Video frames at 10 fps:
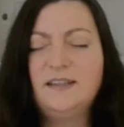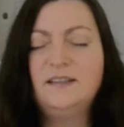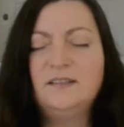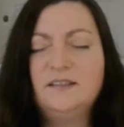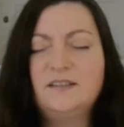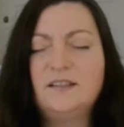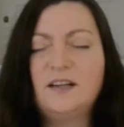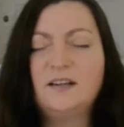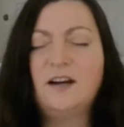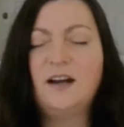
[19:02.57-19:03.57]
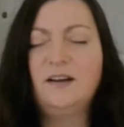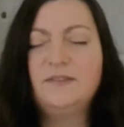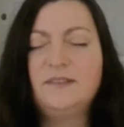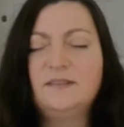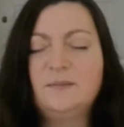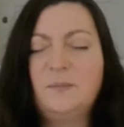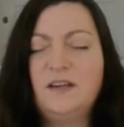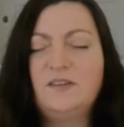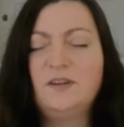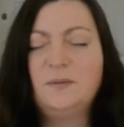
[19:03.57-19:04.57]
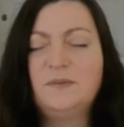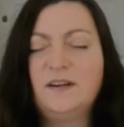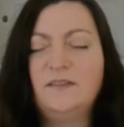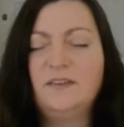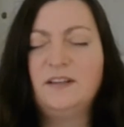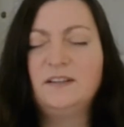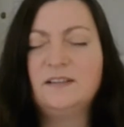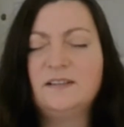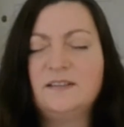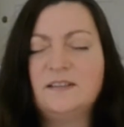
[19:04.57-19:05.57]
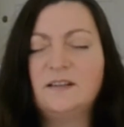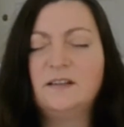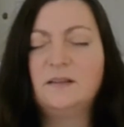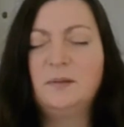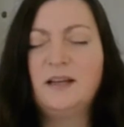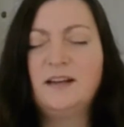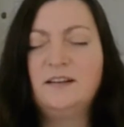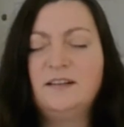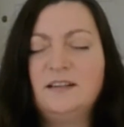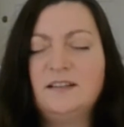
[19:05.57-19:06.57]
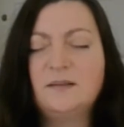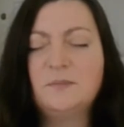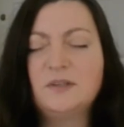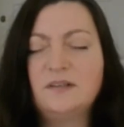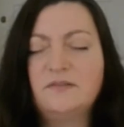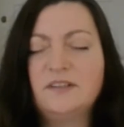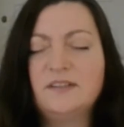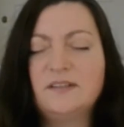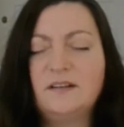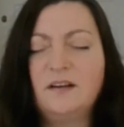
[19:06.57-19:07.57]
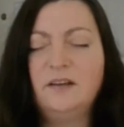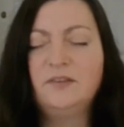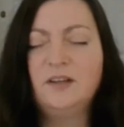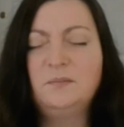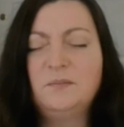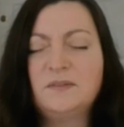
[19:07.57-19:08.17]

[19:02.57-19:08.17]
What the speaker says: there's starcrafts and spaceships and everything that circle the planet as observers on lifetimes.